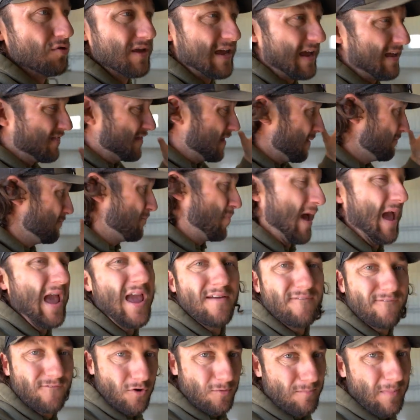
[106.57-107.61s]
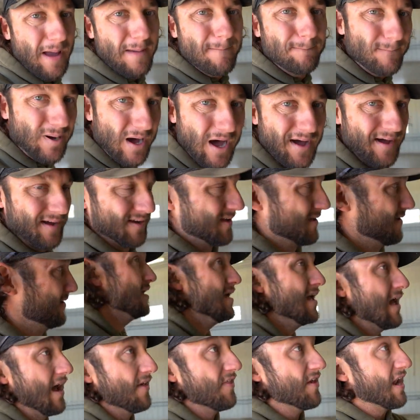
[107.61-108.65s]
getting the bang for my buck.
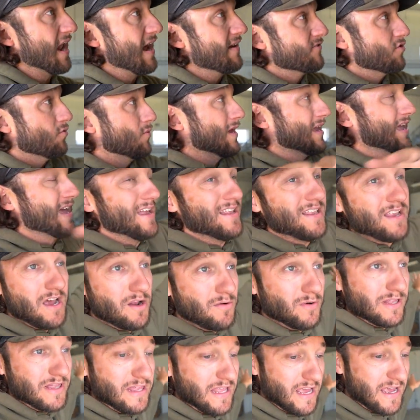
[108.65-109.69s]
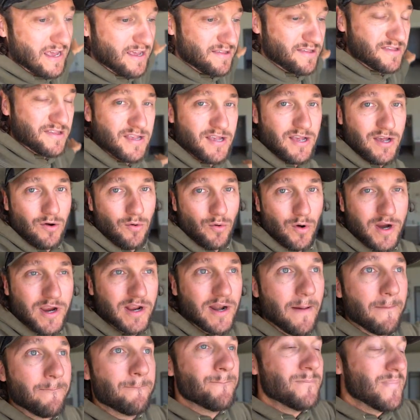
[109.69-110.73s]
And then after we get done with this, we're
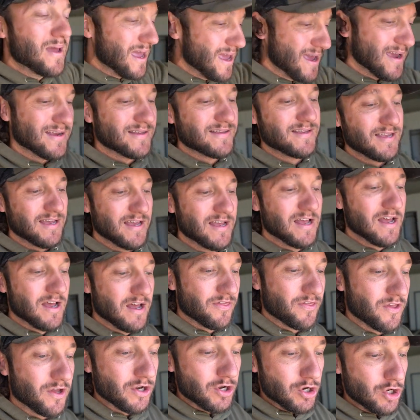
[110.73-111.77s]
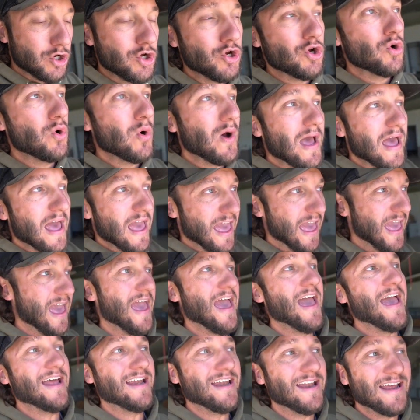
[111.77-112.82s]
gonna meet the new
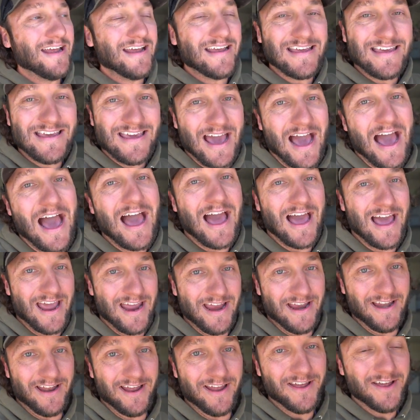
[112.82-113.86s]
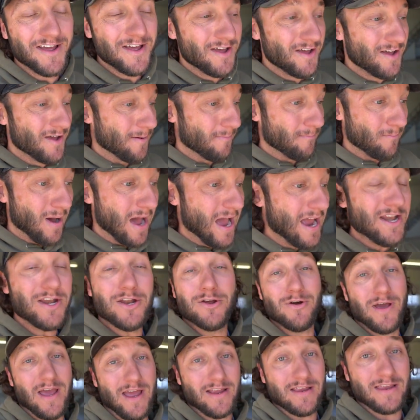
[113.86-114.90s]
head guide, my
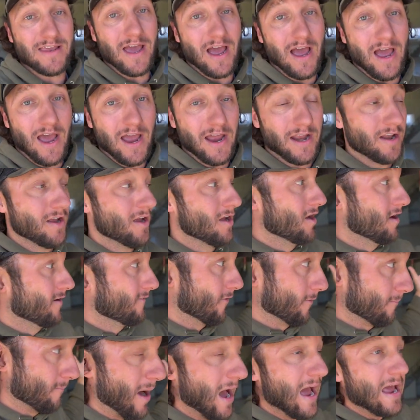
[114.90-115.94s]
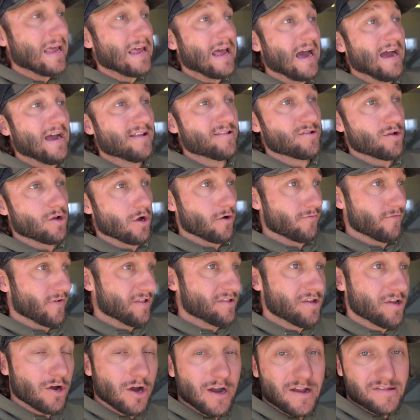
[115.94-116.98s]
new head guide for my guide
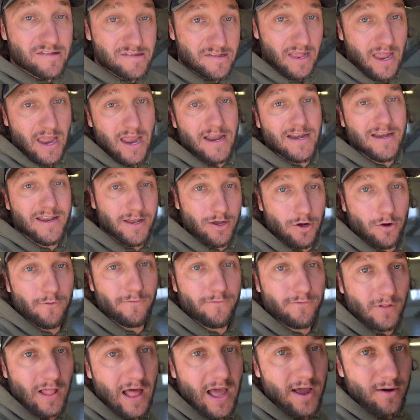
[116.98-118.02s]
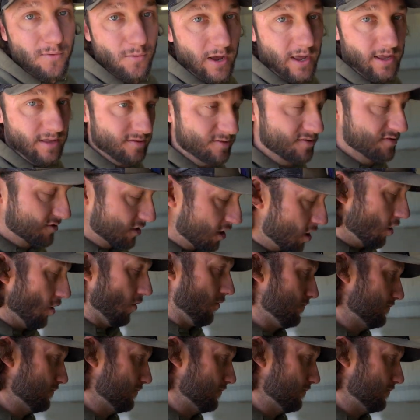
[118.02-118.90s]
service here at Sand Hill Flyways. So